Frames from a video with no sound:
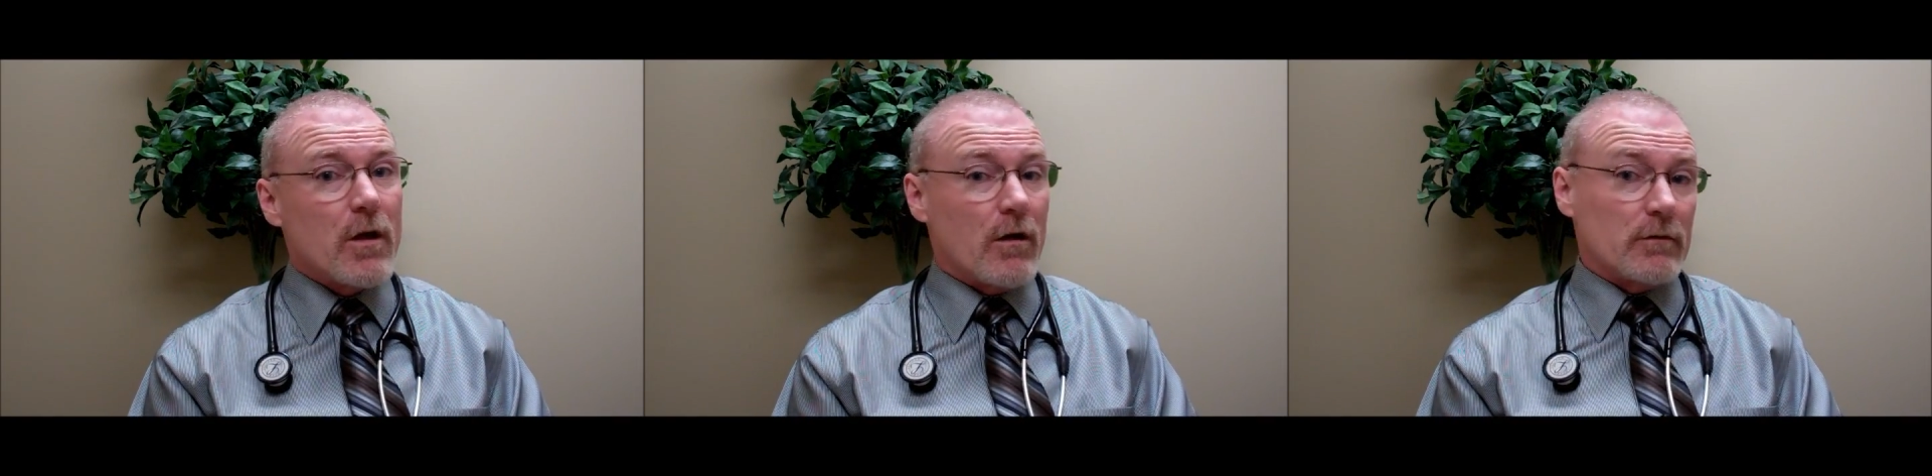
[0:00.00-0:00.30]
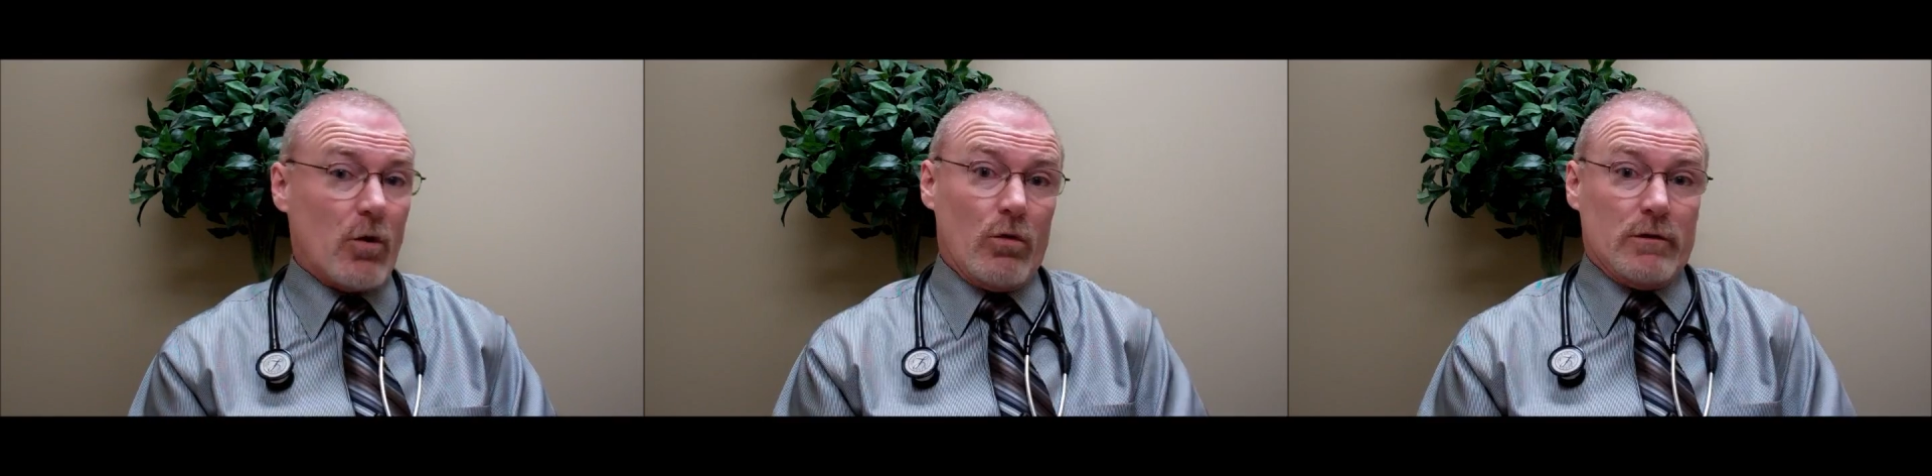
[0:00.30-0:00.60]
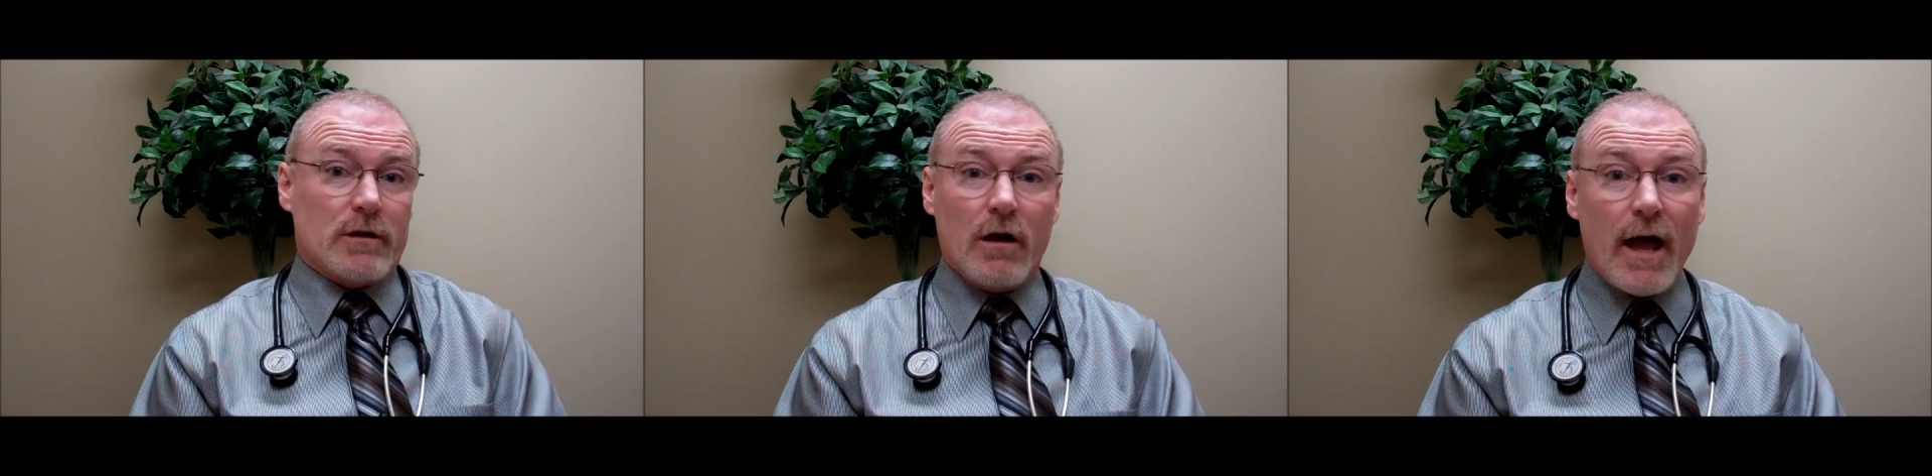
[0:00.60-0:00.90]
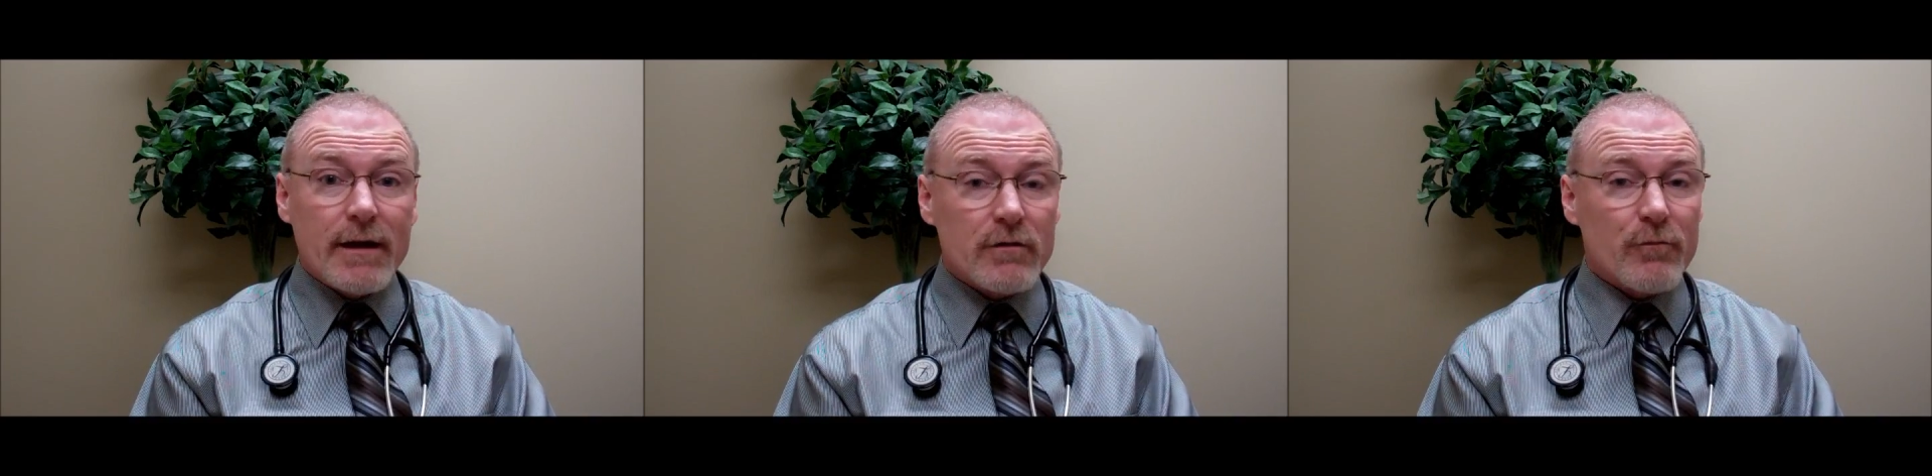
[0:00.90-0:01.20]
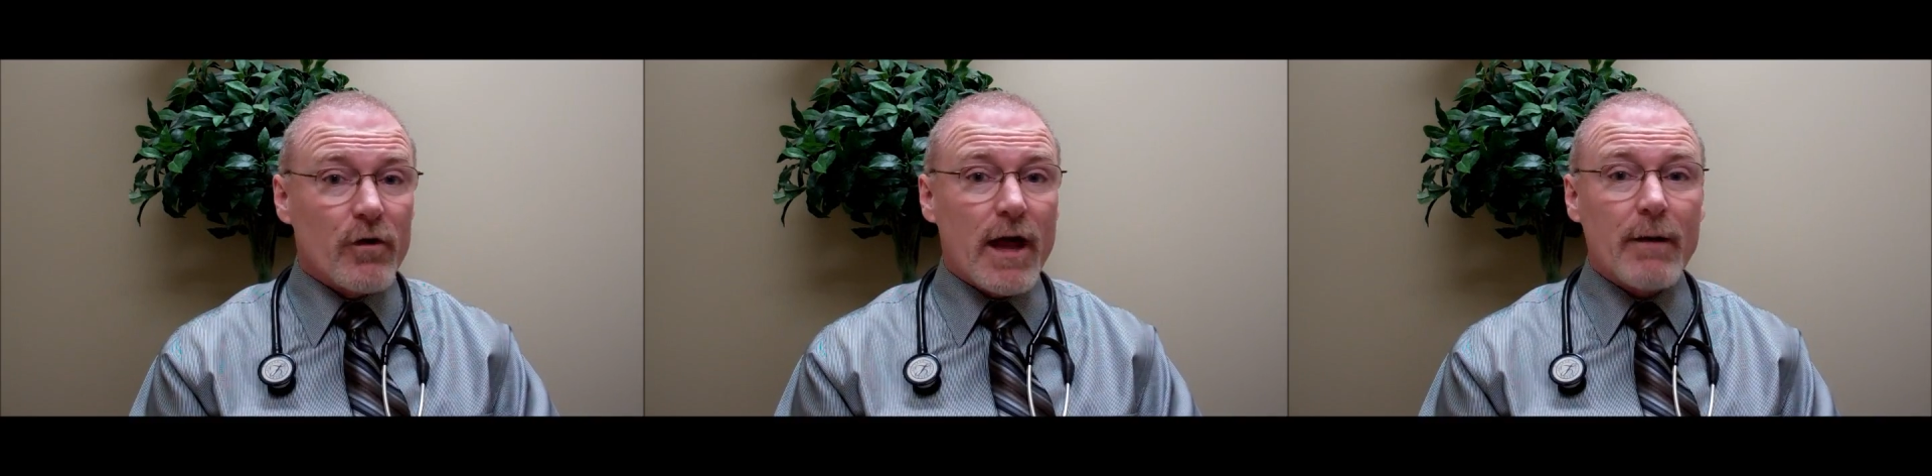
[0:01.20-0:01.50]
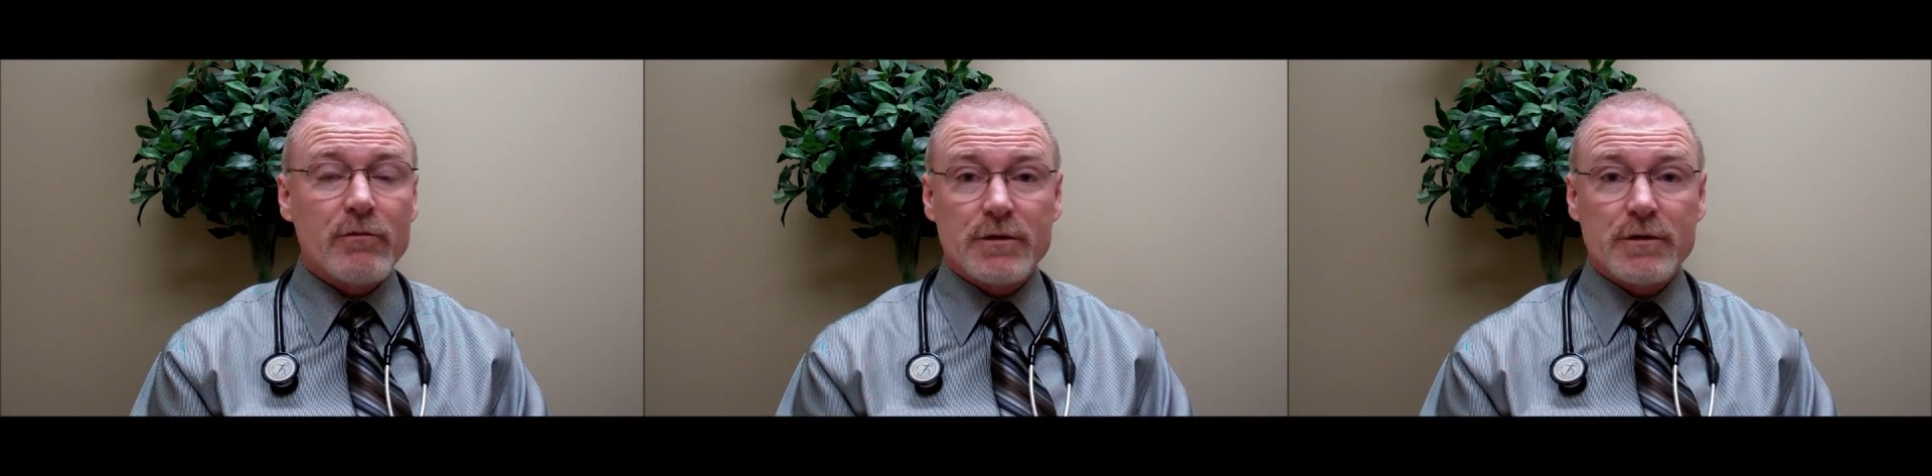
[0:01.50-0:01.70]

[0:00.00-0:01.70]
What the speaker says: a colitis perhaps,